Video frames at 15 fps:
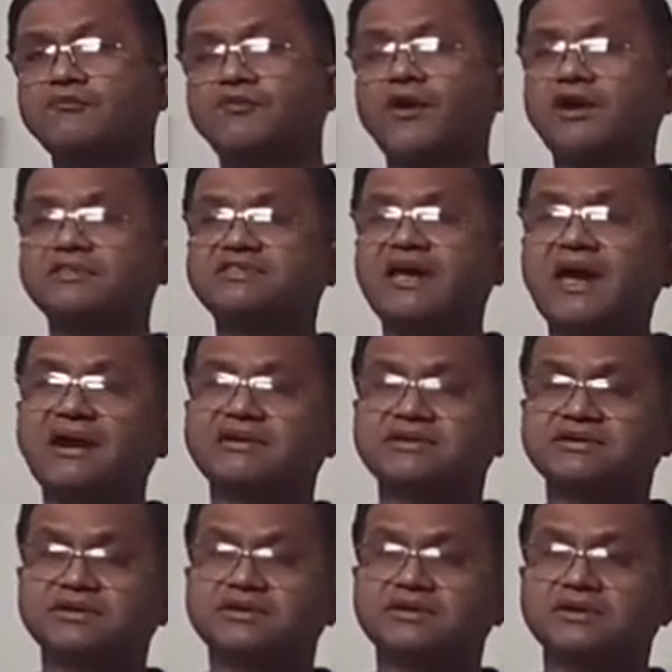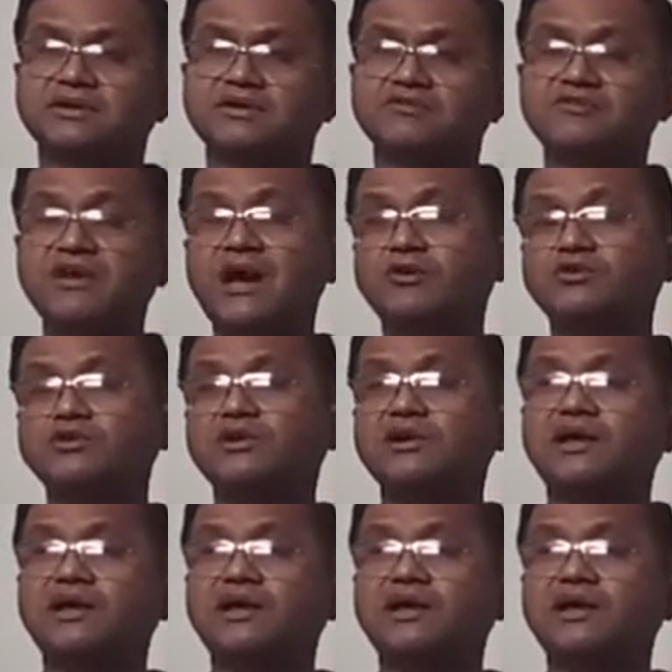for that we have to